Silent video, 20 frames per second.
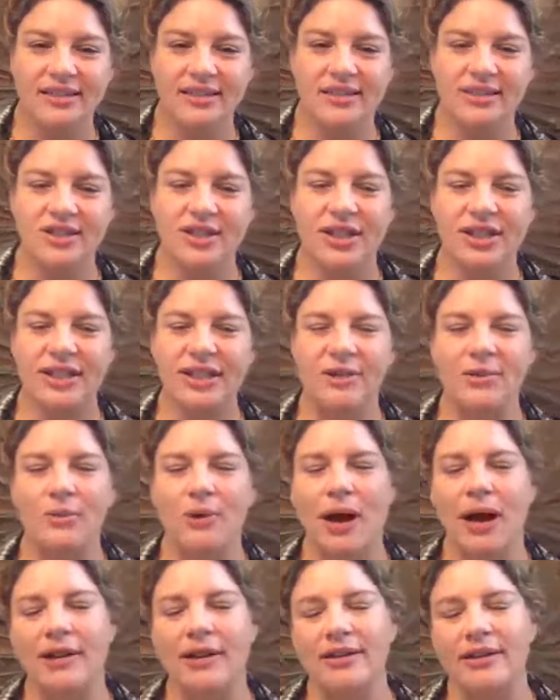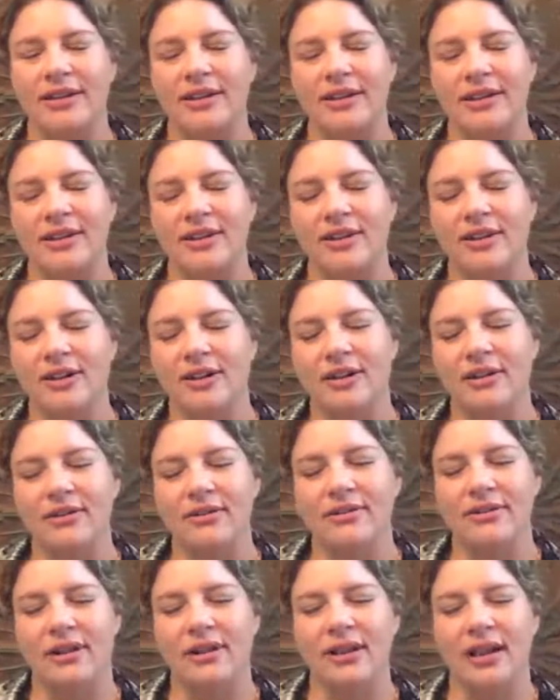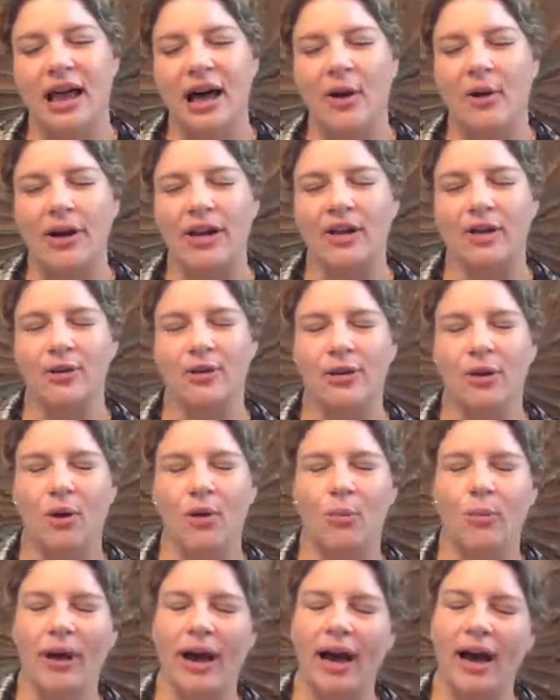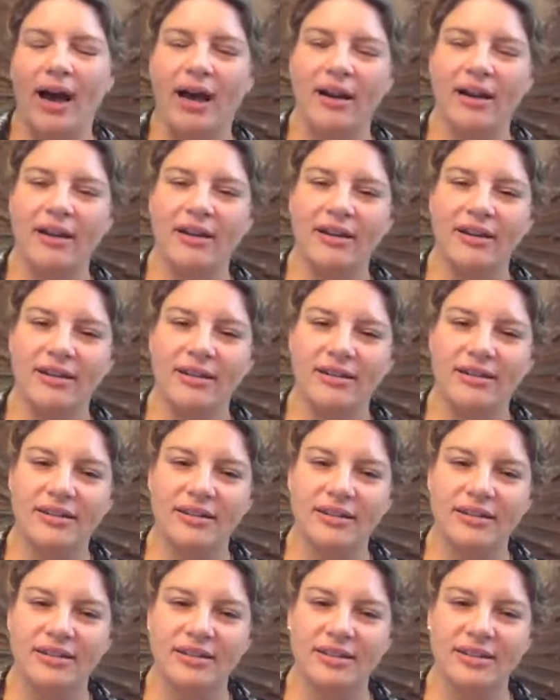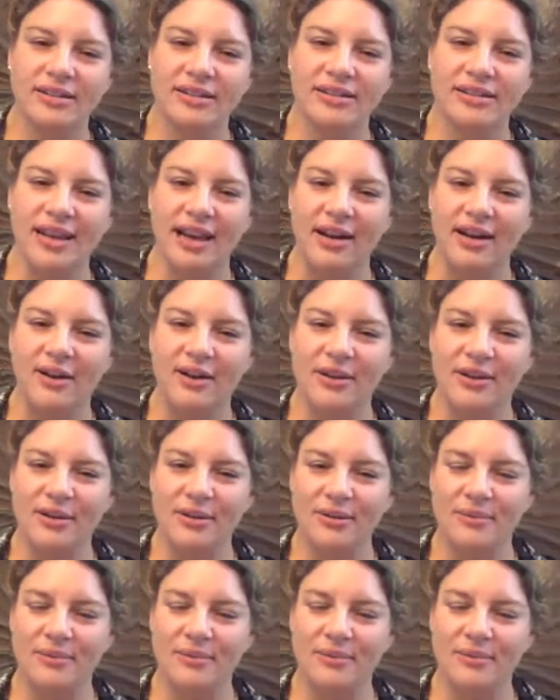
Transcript: Gently rocking here, allowing your low back to settle.